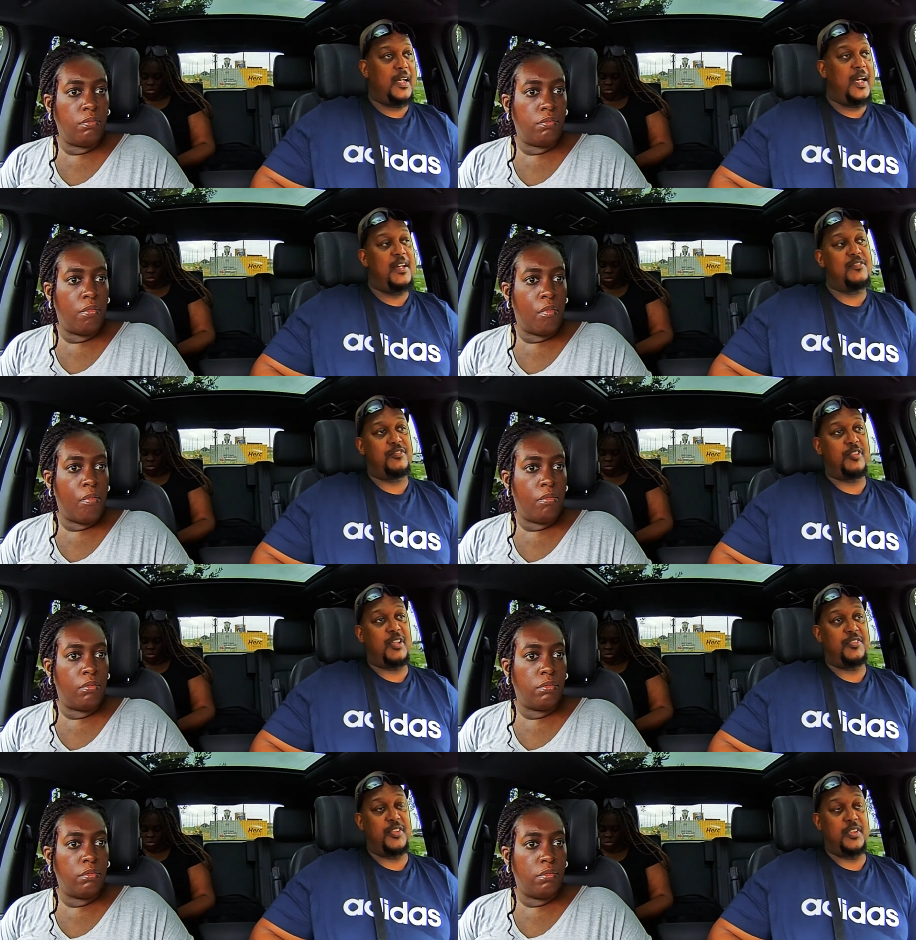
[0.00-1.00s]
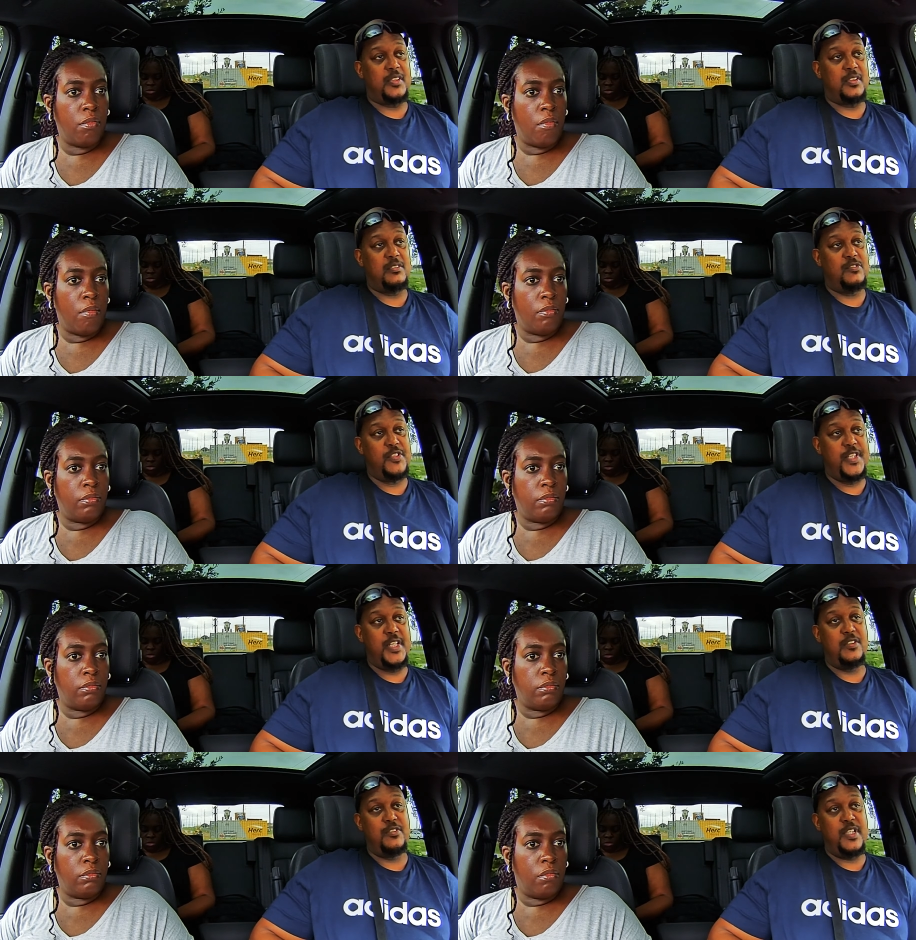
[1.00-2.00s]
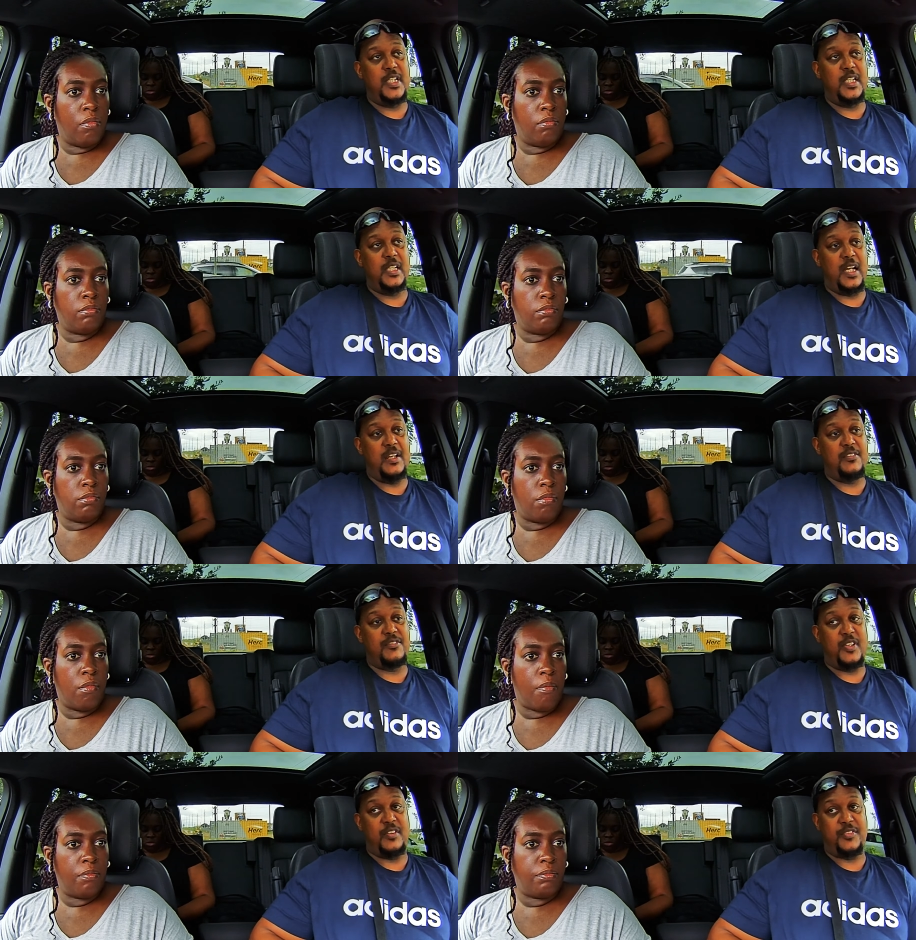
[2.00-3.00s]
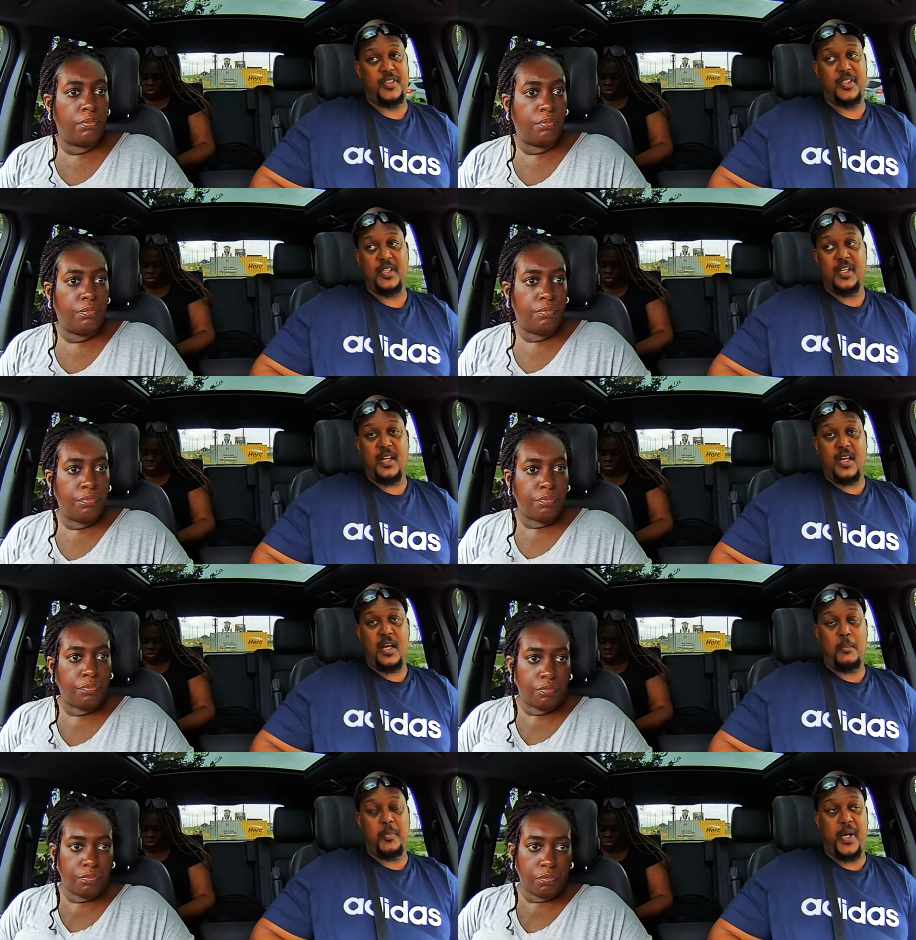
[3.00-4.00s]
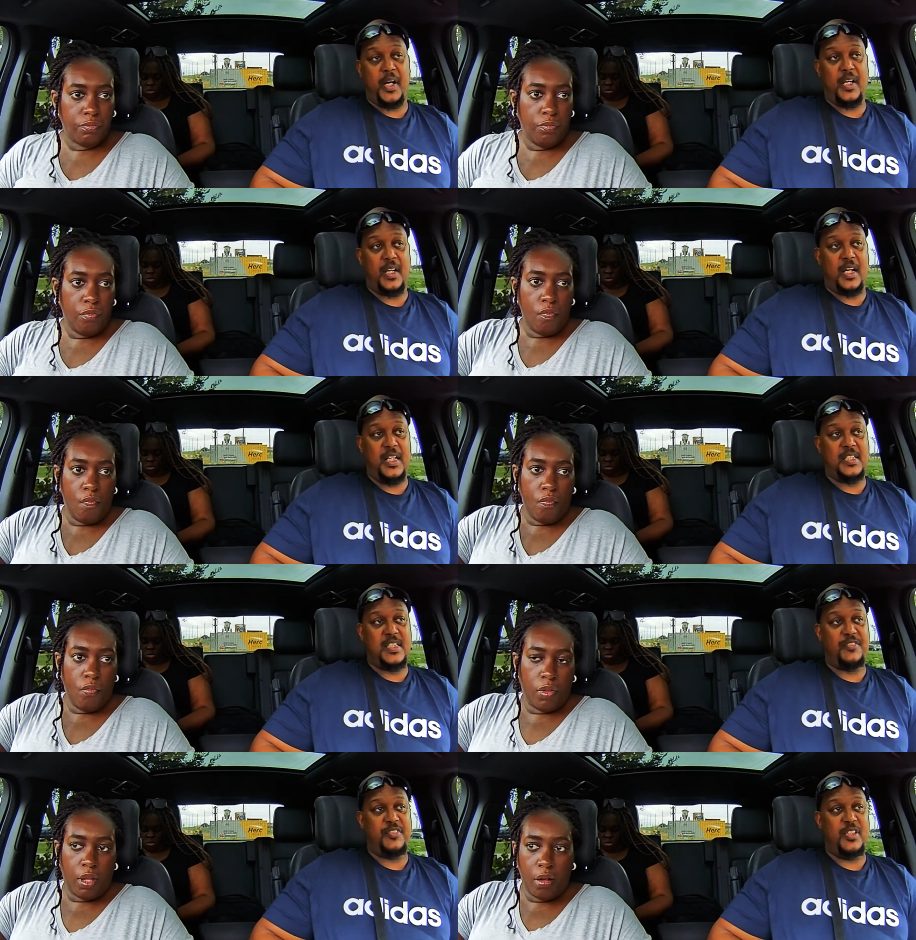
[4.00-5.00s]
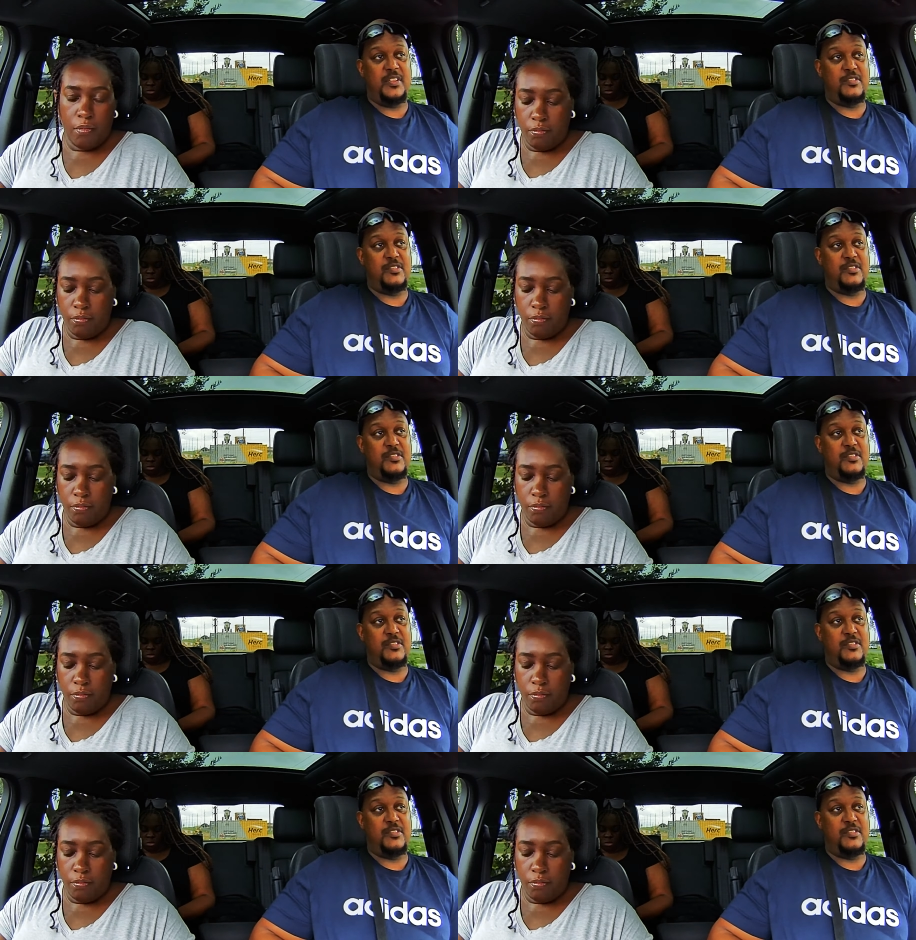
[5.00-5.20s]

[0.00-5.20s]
Speaker 1: light and fluffy, really, really light and fluffy. But I definitely